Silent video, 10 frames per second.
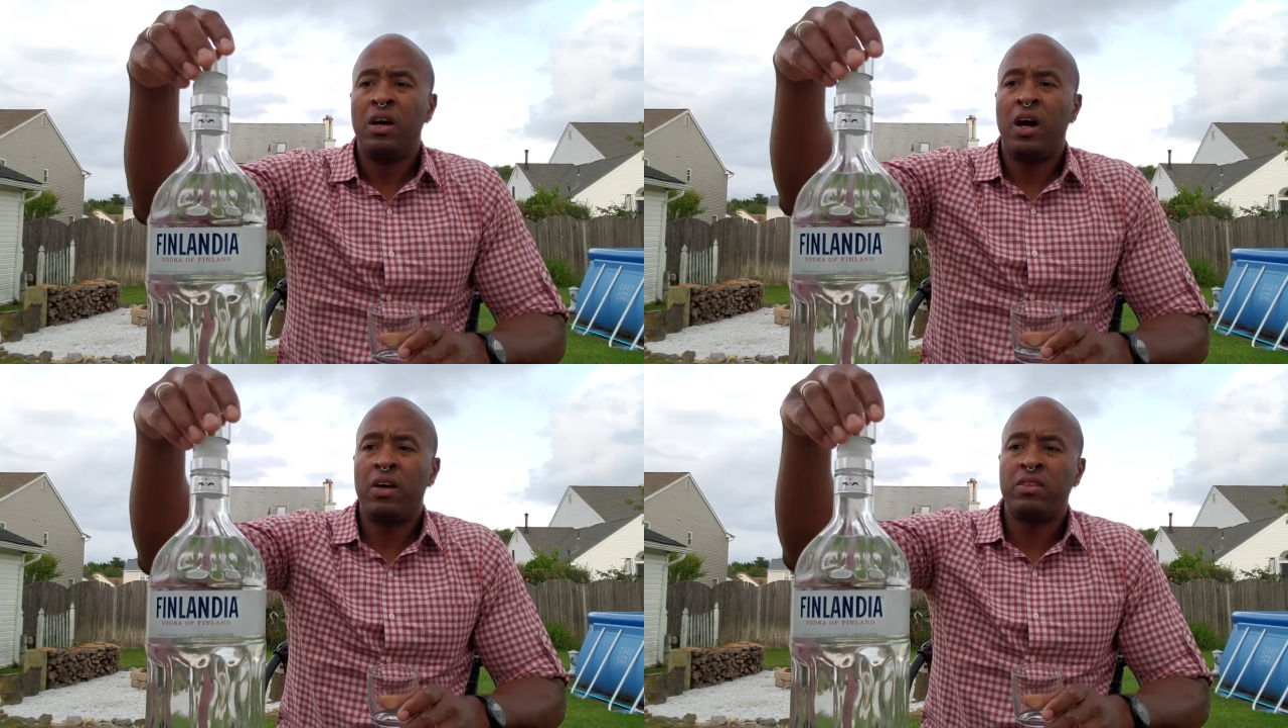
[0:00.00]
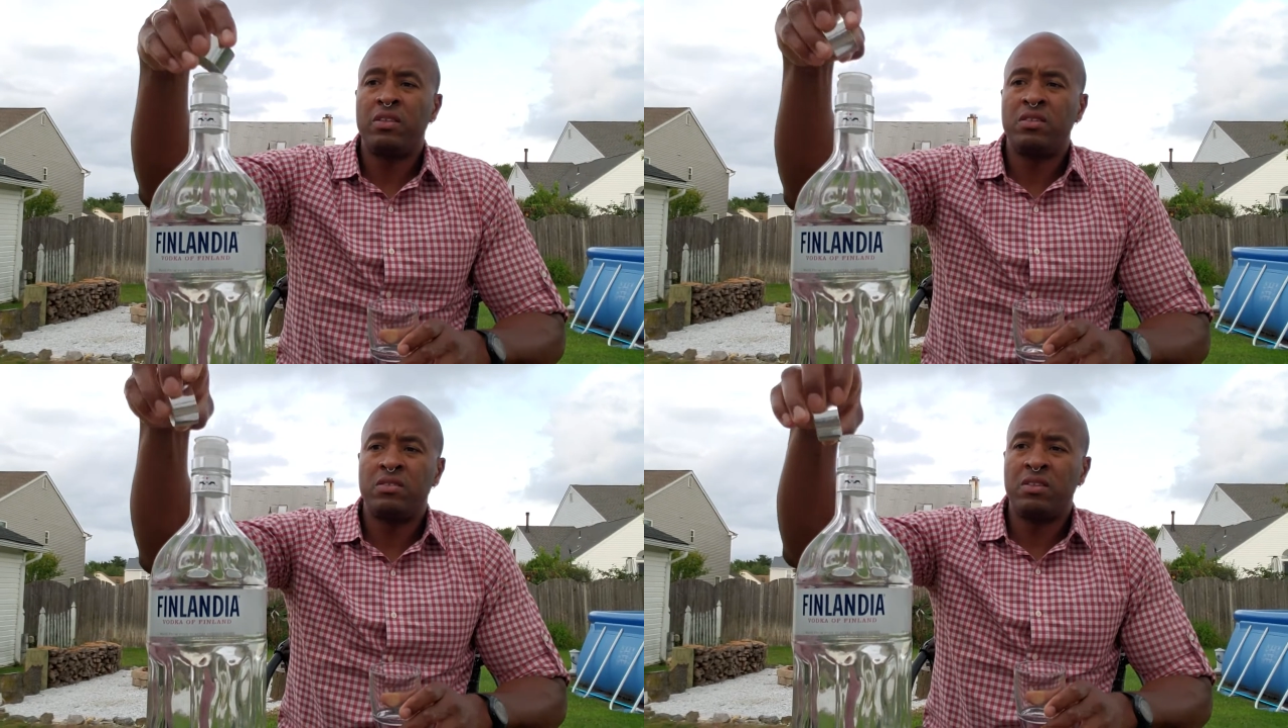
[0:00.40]
I
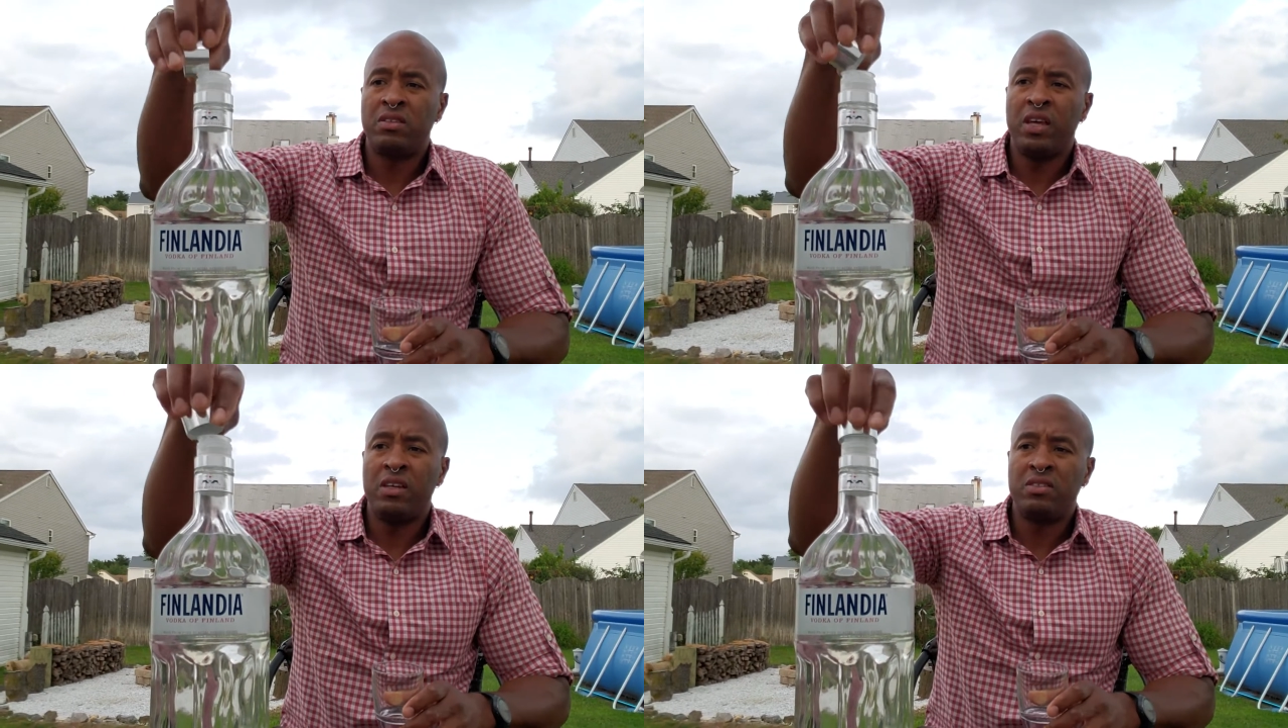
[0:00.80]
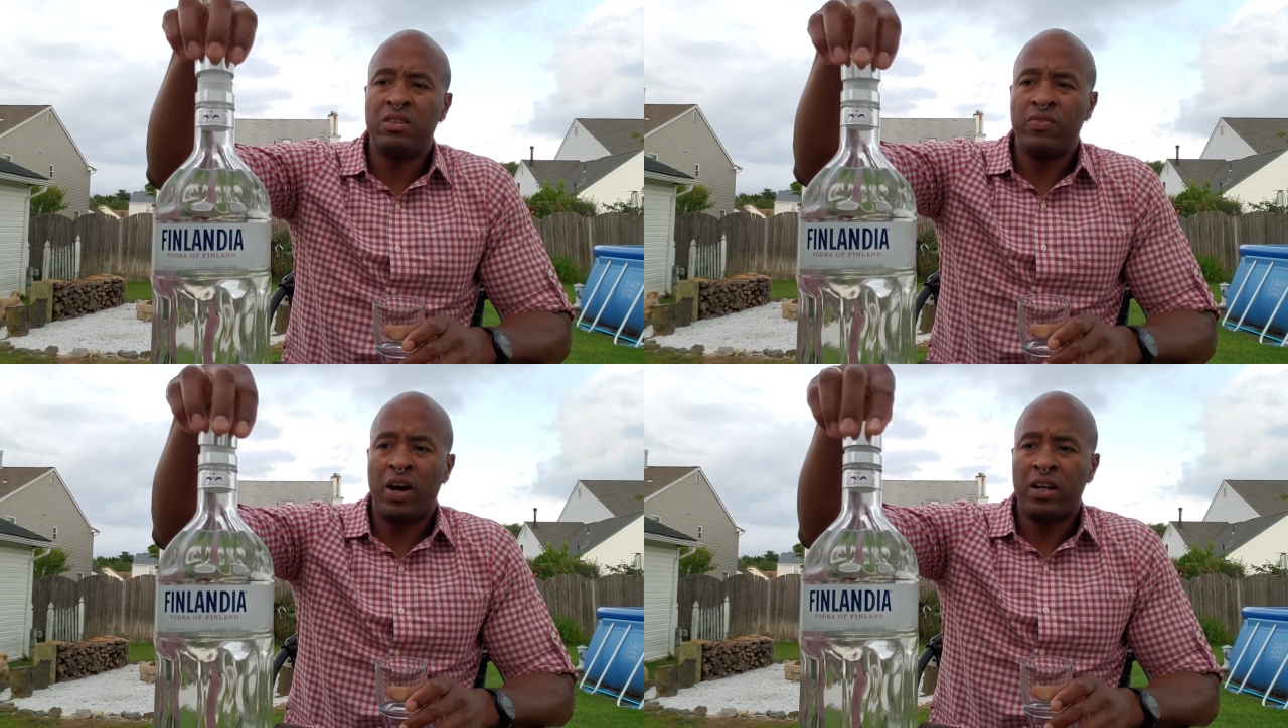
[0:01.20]
think this is a tasty
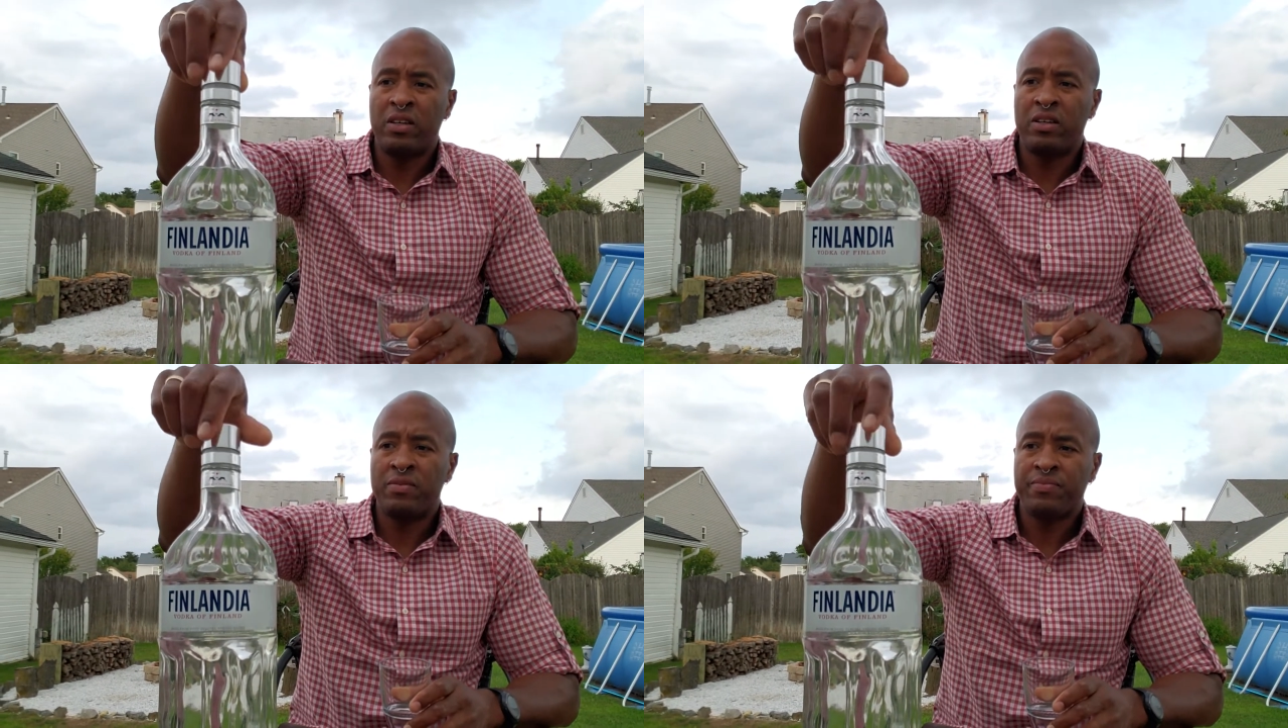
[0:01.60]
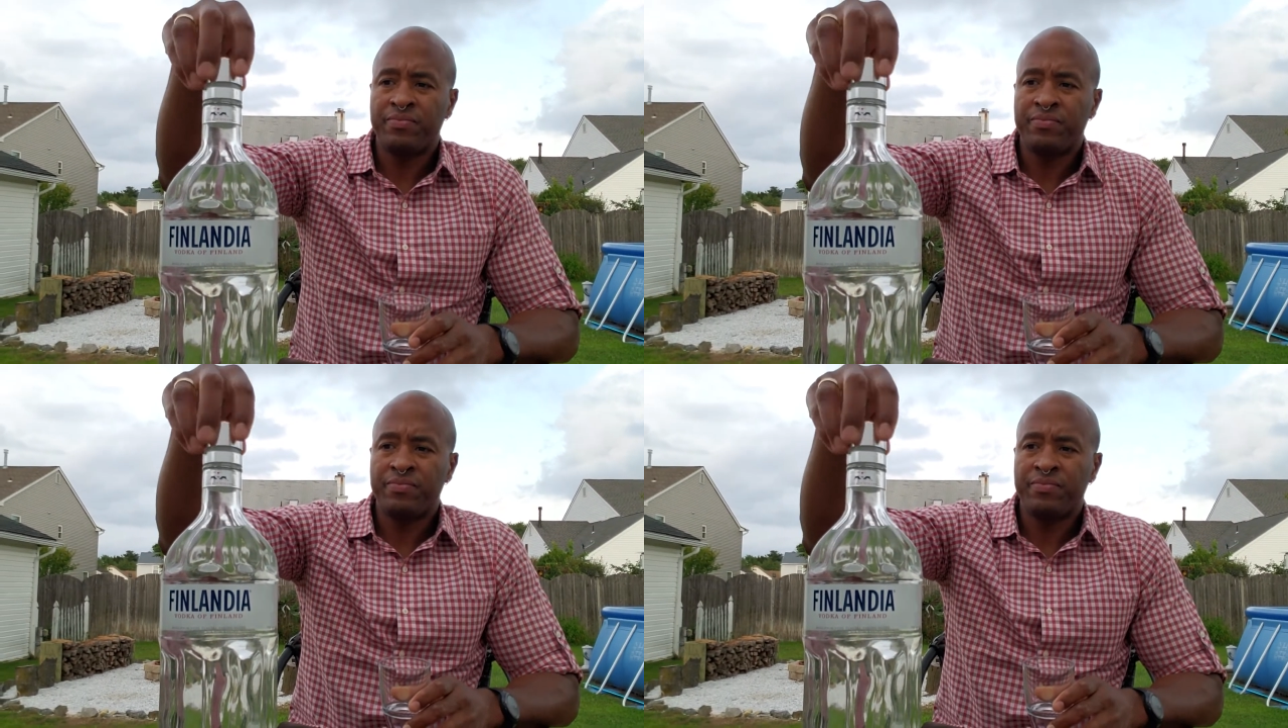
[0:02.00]
vodka.